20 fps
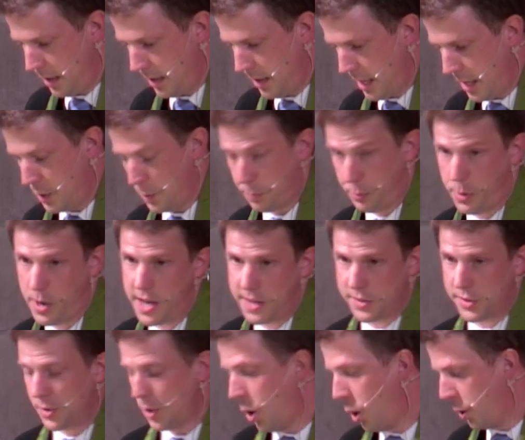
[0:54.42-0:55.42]
and
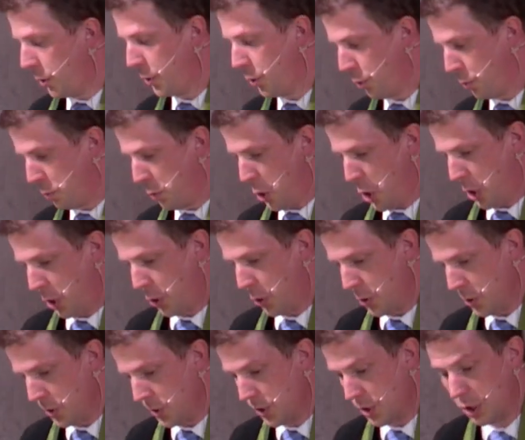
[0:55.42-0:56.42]
oppress all your workers.